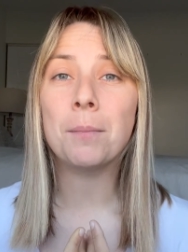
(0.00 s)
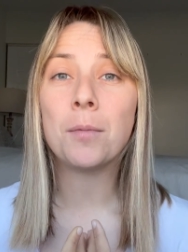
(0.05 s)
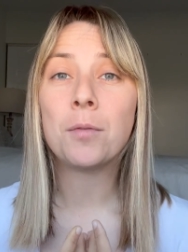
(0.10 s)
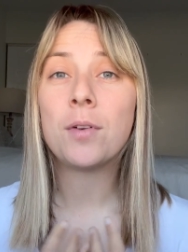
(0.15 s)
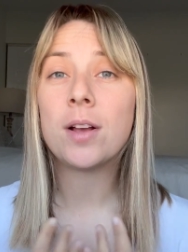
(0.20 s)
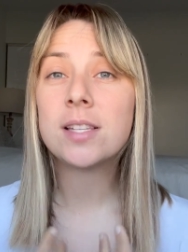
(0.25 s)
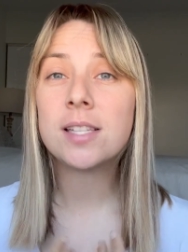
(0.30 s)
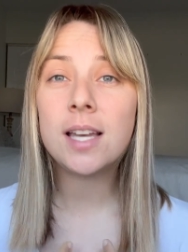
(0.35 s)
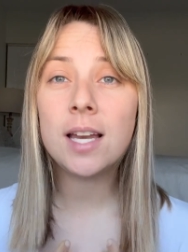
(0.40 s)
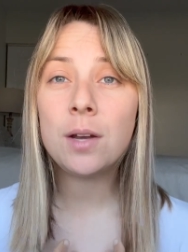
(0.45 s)

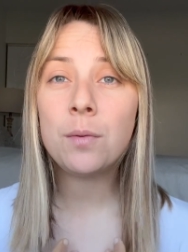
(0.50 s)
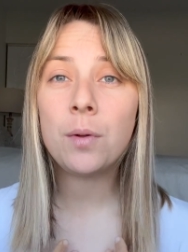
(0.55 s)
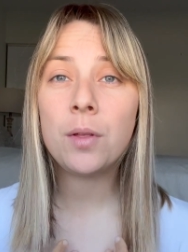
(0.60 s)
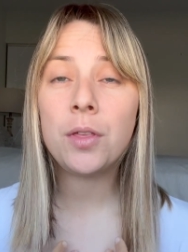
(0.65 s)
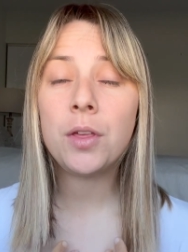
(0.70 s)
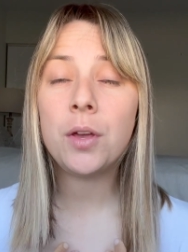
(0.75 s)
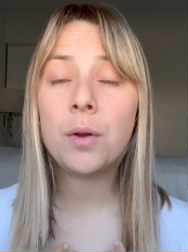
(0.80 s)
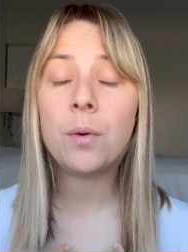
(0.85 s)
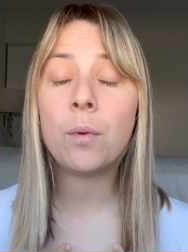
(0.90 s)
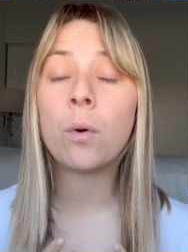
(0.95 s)
resonated with
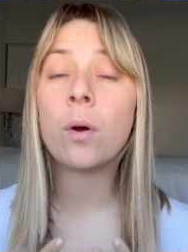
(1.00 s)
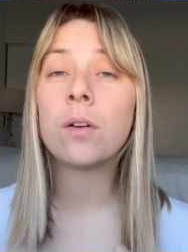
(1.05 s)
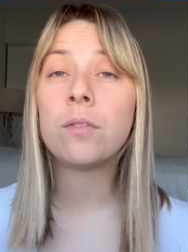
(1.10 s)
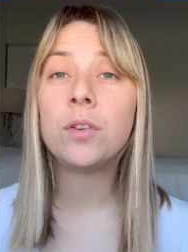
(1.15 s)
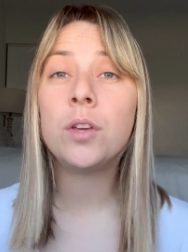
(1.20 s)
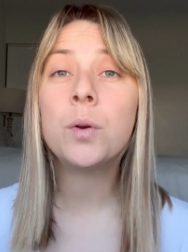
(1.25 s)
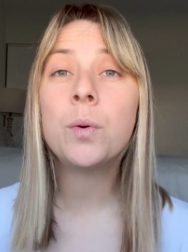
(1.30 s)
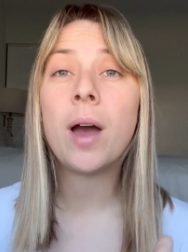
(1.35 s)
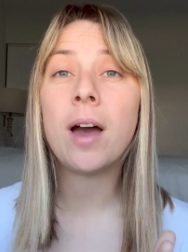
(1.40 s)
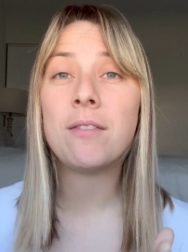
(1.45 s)
you or if
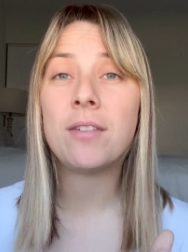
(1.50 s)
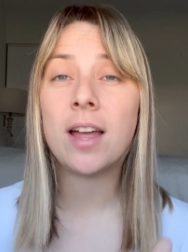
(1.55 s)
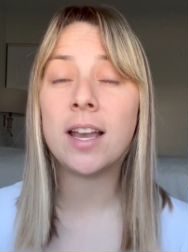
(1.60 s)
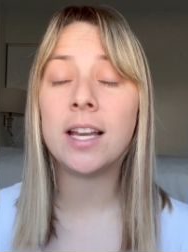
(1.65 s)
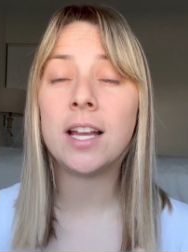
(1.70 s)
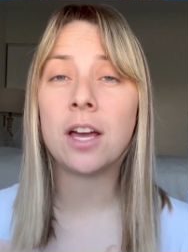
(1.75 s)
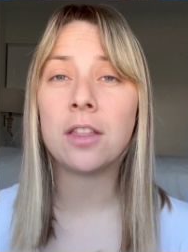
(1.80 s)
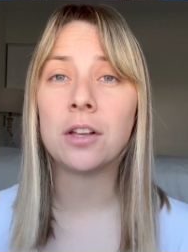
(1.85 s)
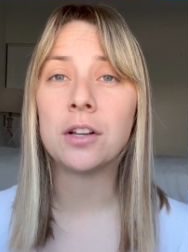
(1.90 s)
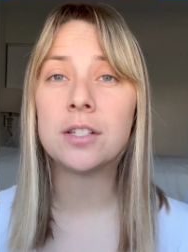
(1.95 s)
you have
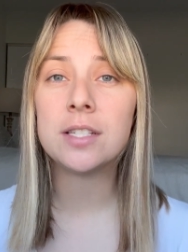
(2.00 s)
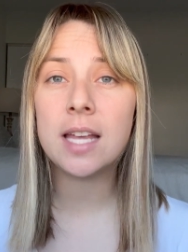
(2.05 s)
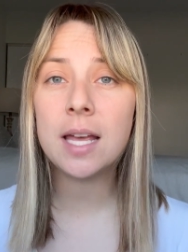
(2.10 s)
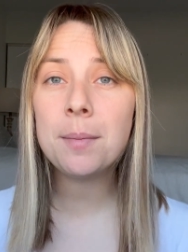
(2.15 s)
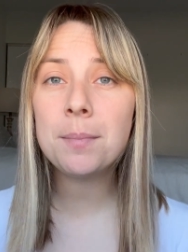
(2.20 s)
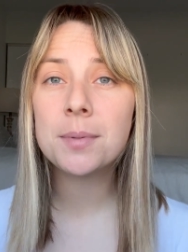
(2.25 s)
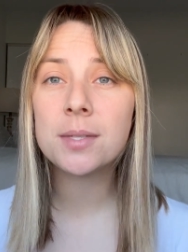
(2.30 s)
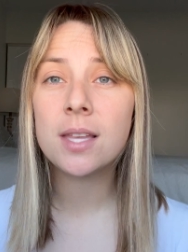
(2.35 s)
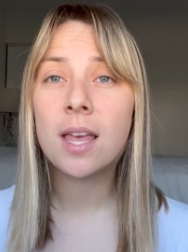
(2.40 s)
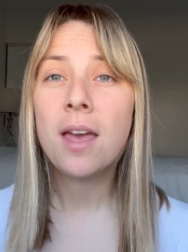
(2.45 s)
any other
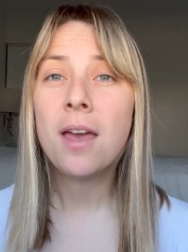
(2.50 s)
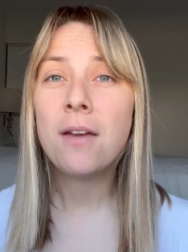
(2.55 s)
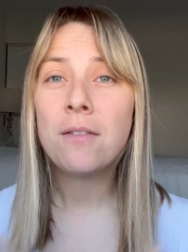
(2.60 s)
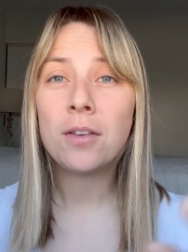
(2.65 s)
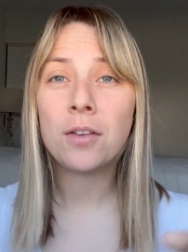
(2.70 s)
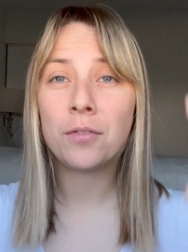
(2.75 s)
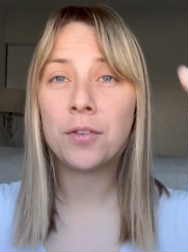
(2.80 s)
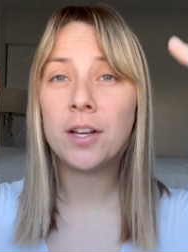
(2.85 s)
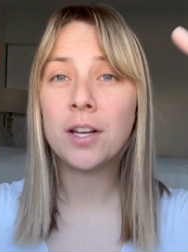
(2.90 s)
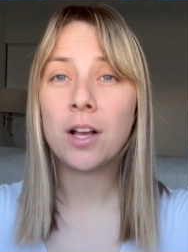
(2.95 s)
tips
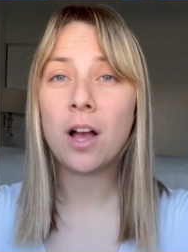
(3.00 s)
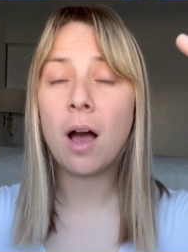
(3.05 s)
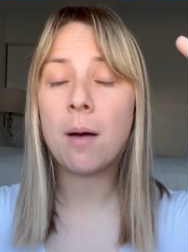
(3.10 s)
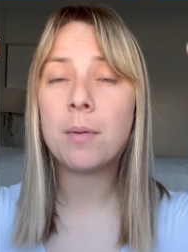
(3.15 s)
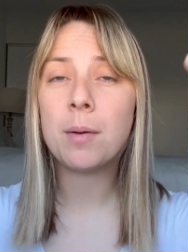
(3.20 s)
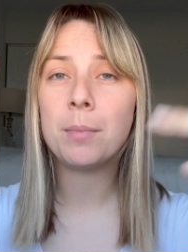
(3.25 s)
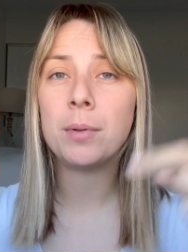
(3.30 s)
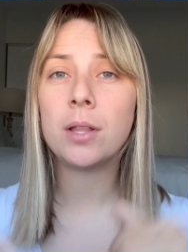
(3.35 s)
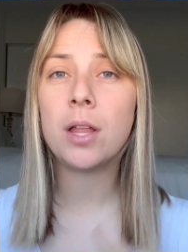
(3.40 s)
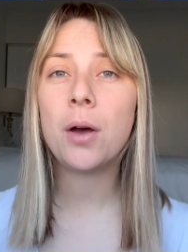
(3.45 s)
feel free to
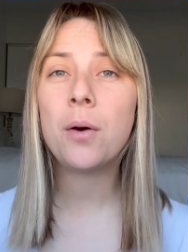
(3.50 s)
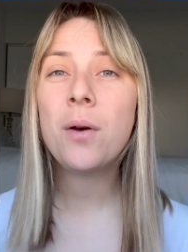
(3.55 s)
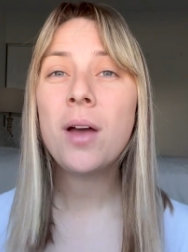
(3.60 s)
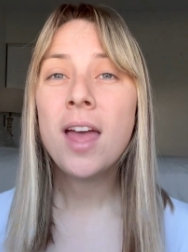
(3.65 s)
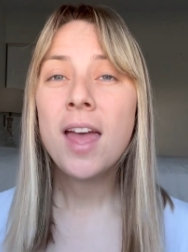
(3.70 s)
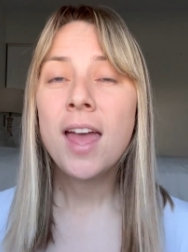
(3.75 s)
comment below